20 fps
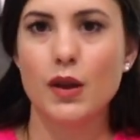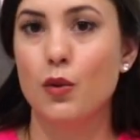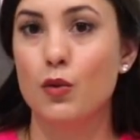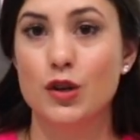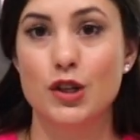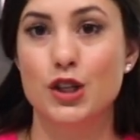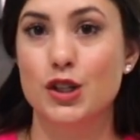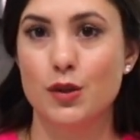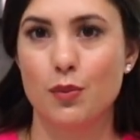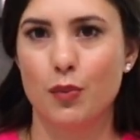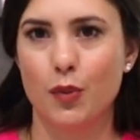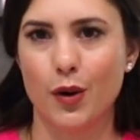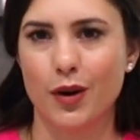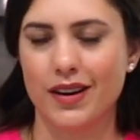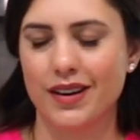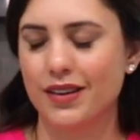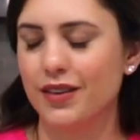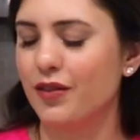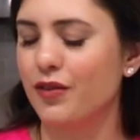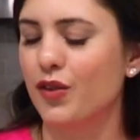which is
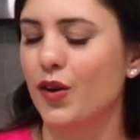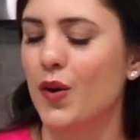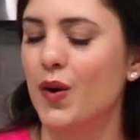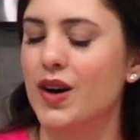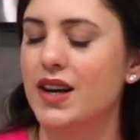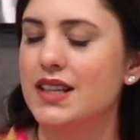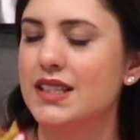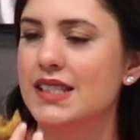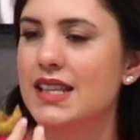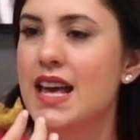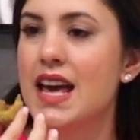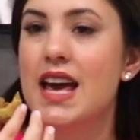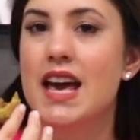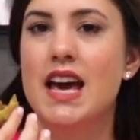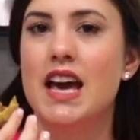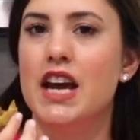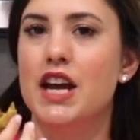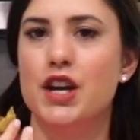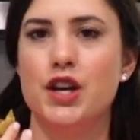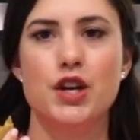important, of course.
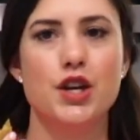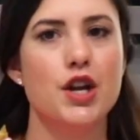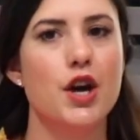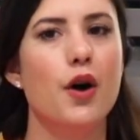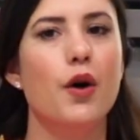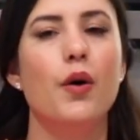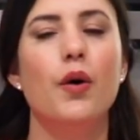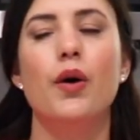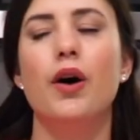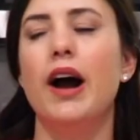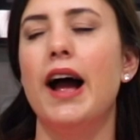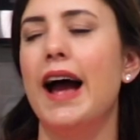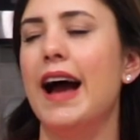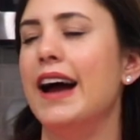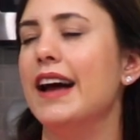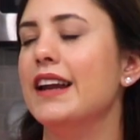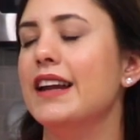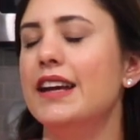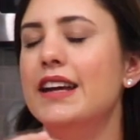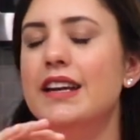And no
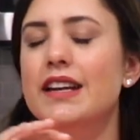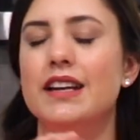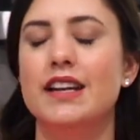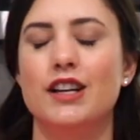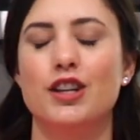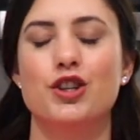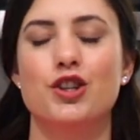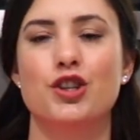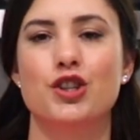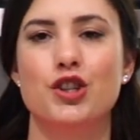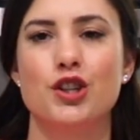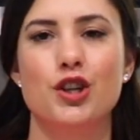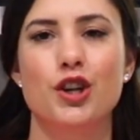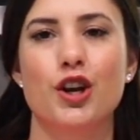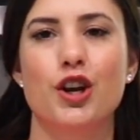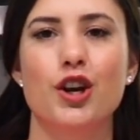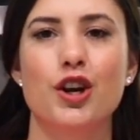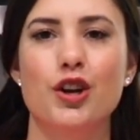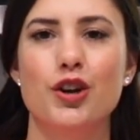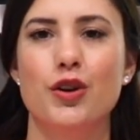added
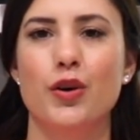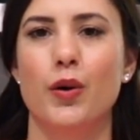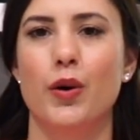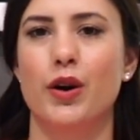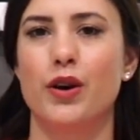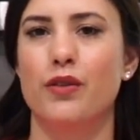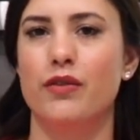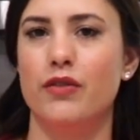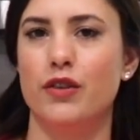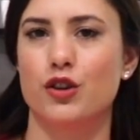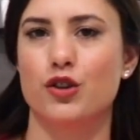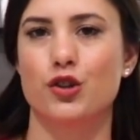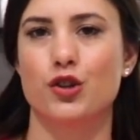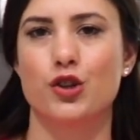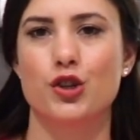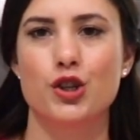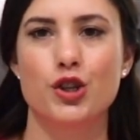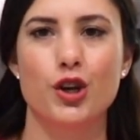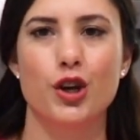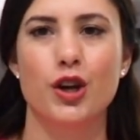sugar, no artificial
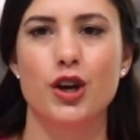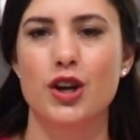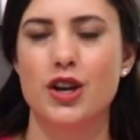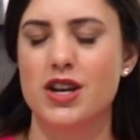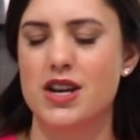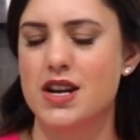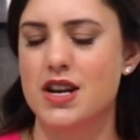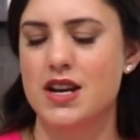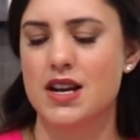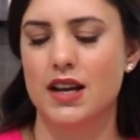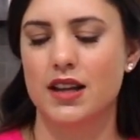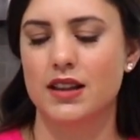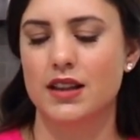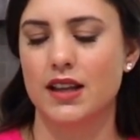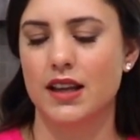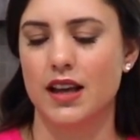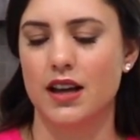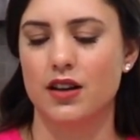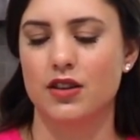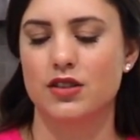sugar,
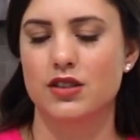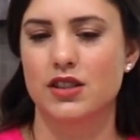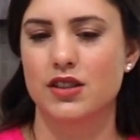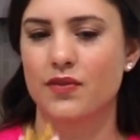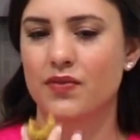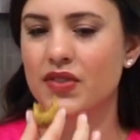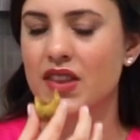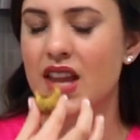nothing else.